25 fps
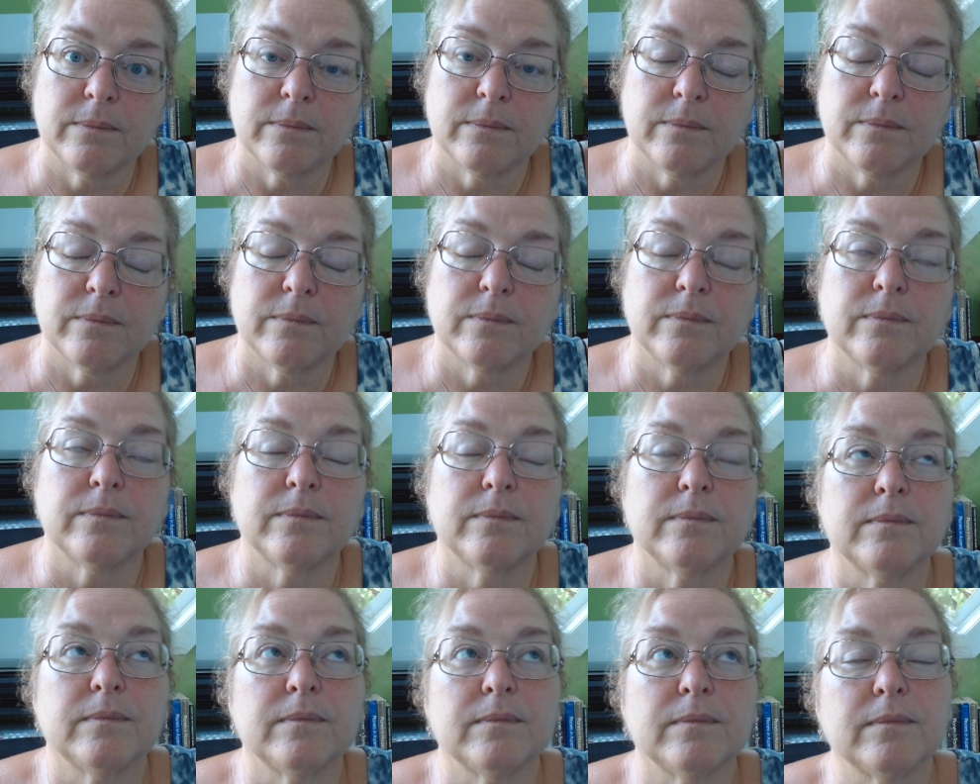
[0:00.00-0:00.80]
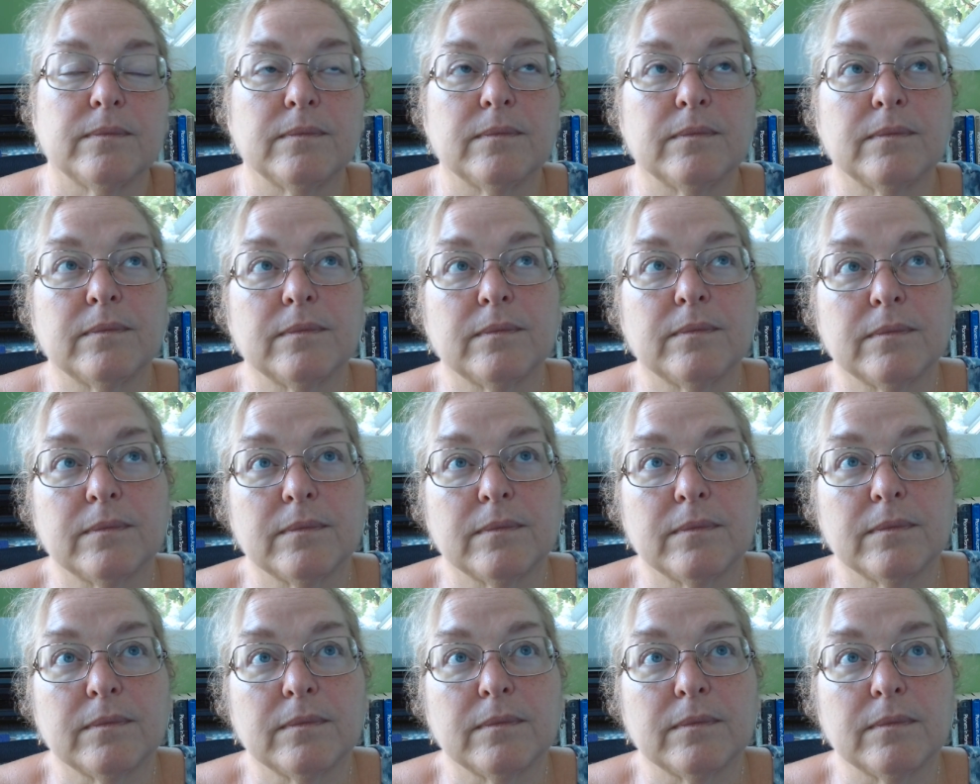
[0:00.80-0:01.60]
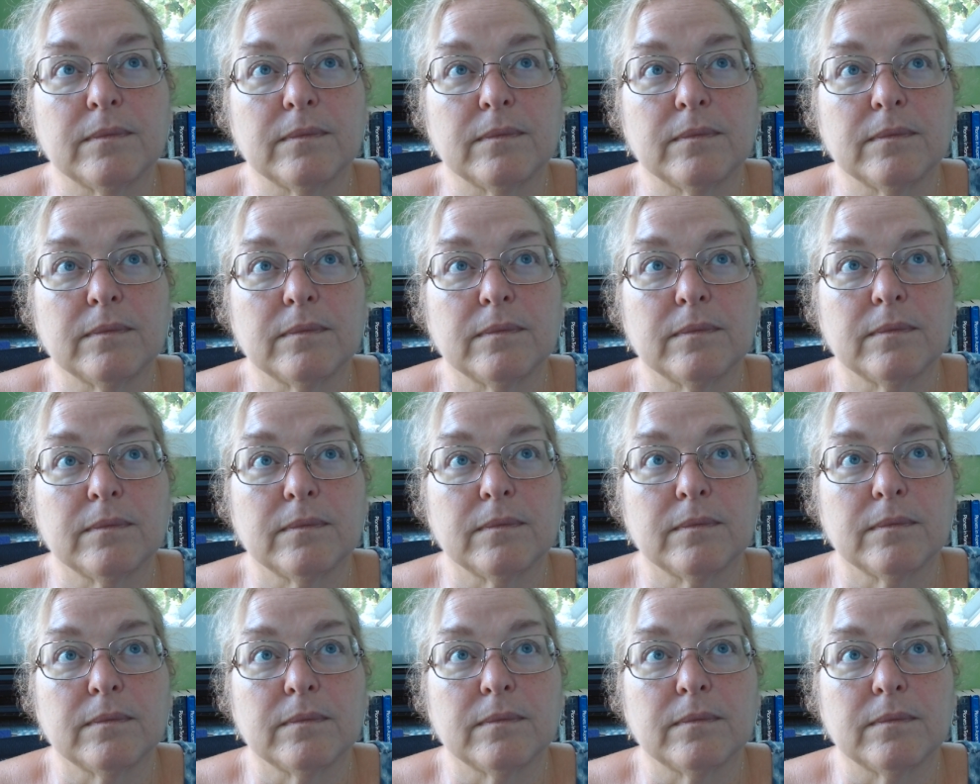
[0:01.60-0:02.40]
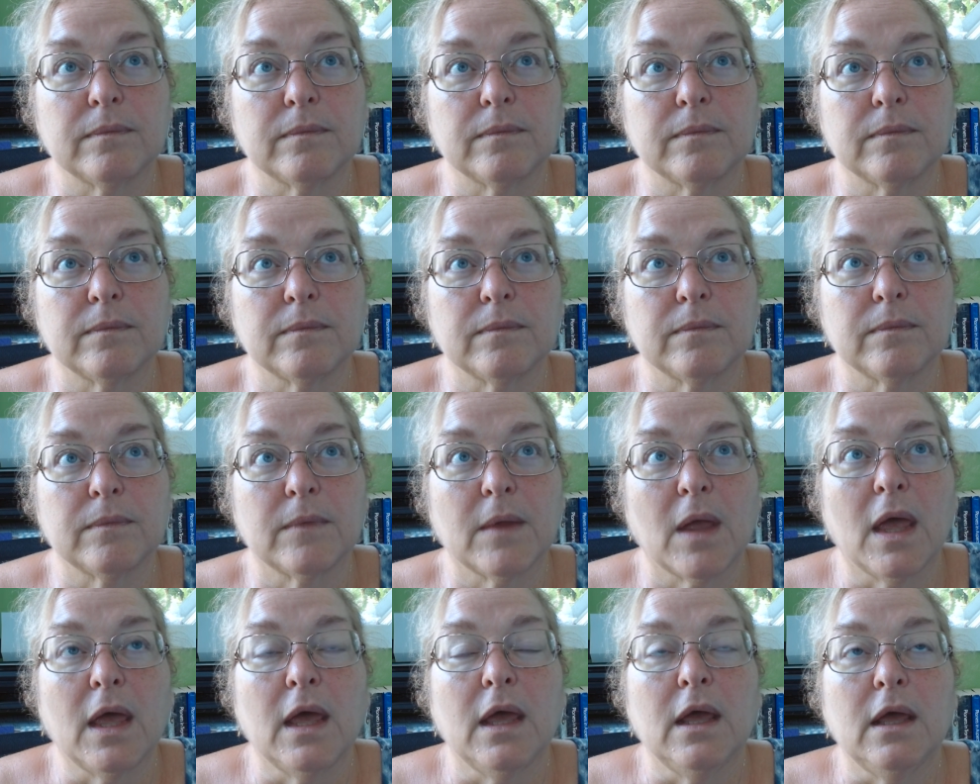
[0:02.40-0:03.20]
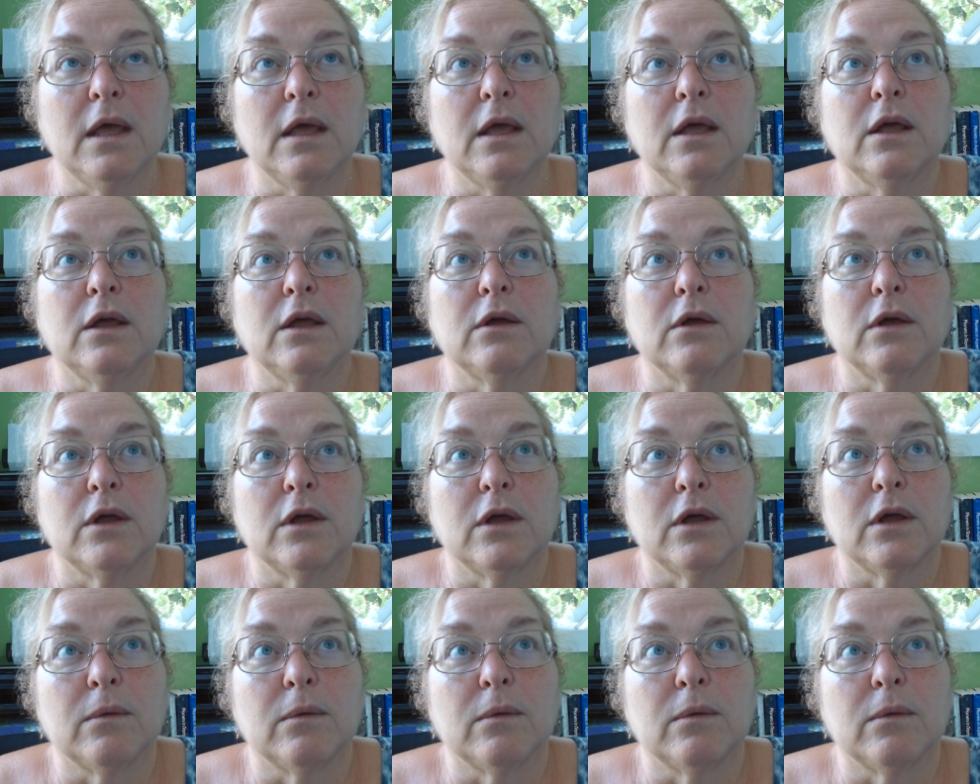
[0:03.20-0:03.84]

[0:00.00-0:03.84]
Nothing is said.